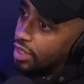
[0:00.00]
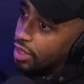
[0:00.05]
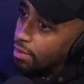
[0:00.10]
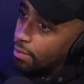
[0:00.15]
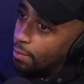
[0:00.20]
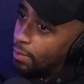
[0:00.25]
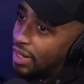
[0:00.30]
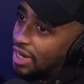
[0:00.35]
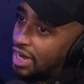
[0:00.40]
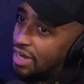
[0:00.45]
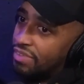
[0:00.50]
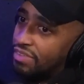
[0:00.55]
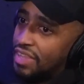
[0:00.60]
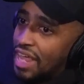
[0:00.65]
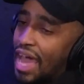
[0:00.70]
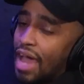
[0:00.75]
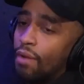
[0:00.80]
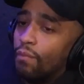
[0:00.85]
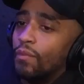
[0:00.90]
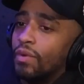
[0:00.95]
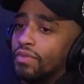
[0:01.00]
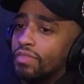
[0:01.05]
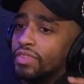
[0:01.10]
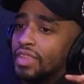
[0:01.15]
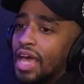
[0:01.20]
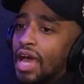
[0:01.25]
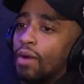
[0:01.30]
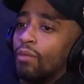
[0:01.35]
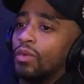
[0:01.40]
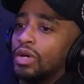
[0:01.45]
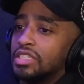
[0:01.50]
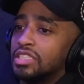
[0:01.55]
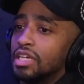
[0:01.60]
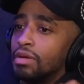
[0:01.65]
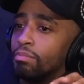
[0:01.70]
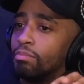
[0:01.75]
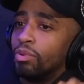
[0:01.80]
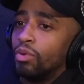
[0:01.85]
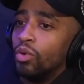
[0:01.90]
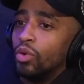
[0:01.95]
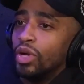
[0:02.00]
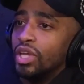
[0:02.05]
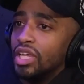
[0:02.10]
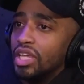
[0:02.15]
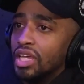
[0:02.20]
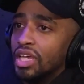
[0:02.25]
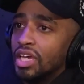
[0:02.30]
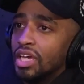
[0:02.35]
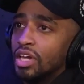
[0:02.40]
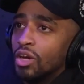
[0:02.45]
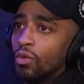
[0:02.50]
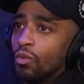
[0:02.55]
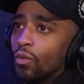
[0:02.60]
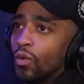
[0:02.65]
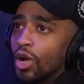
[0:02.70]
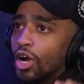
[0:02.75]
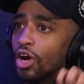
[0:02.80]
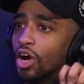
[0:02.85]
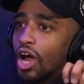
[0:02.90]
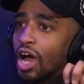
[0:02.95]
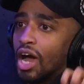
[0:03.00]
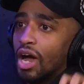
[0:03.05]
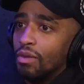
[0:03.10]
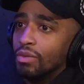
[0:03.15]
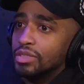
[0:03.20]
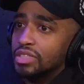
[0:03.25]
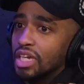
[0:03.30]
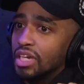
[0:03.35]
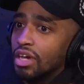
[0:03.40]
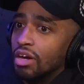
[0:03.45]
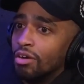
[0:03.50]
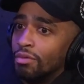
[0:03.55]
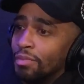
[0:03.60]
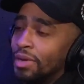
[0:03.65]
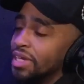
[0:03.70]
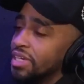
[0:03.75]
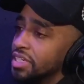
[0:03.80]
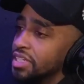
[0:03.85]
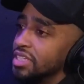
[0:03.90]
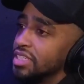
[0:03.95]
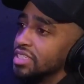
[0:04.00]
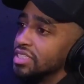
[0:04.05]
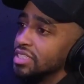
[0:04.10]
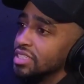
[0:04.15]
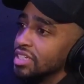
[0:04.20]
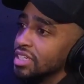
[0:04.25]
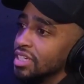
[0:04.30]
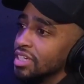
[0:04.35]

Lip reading: But that was a point where I was like, oh my goodness.